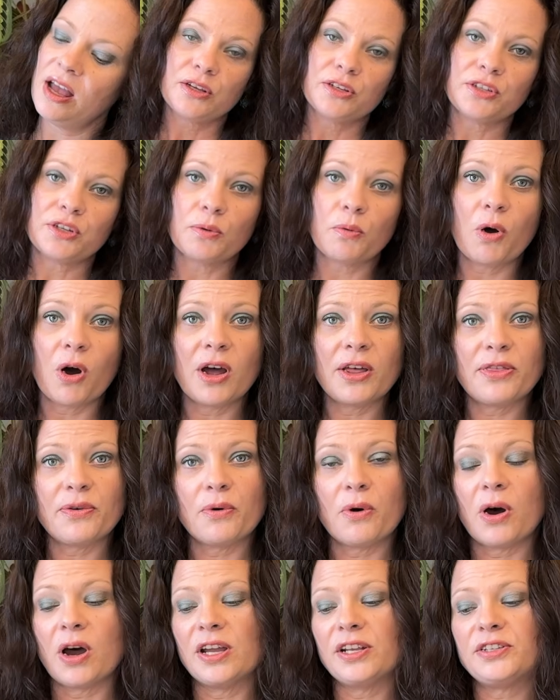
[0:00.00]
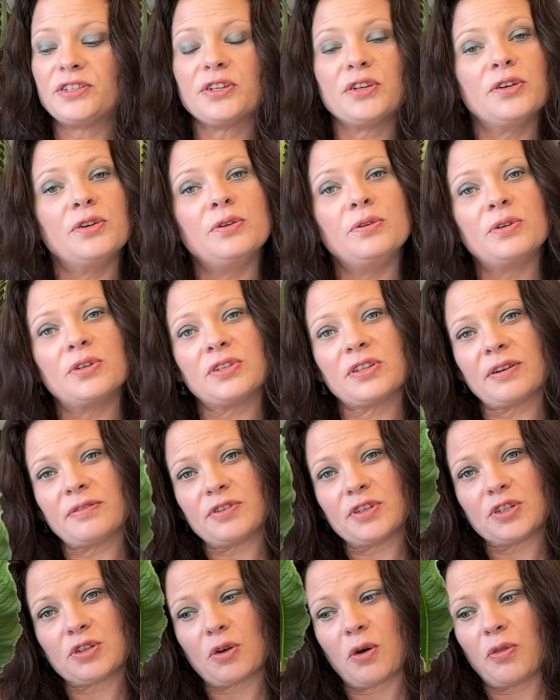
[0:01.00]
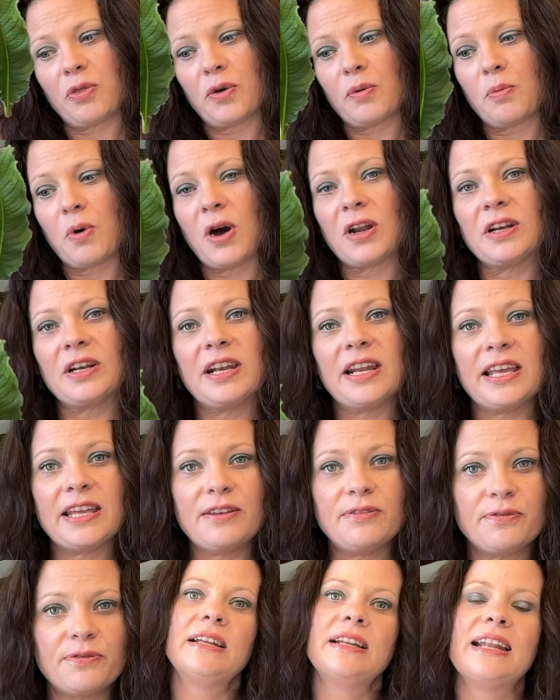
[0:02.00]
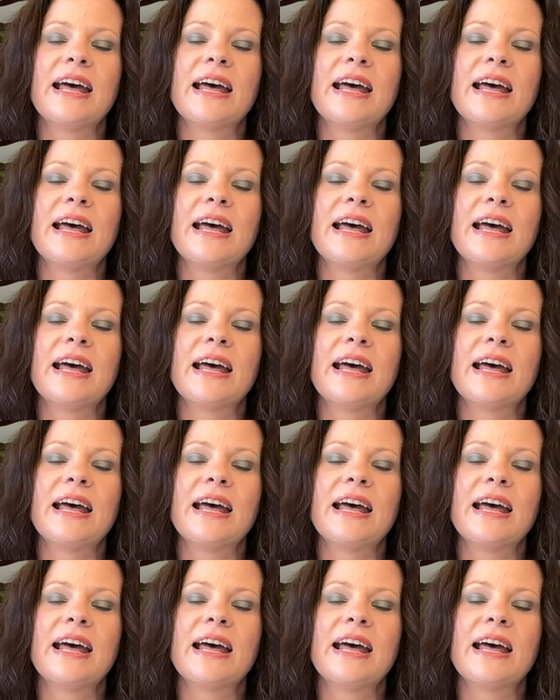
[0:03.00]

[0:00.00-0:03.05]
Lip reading: So what I thought I'd do, because I've just got the one leaf,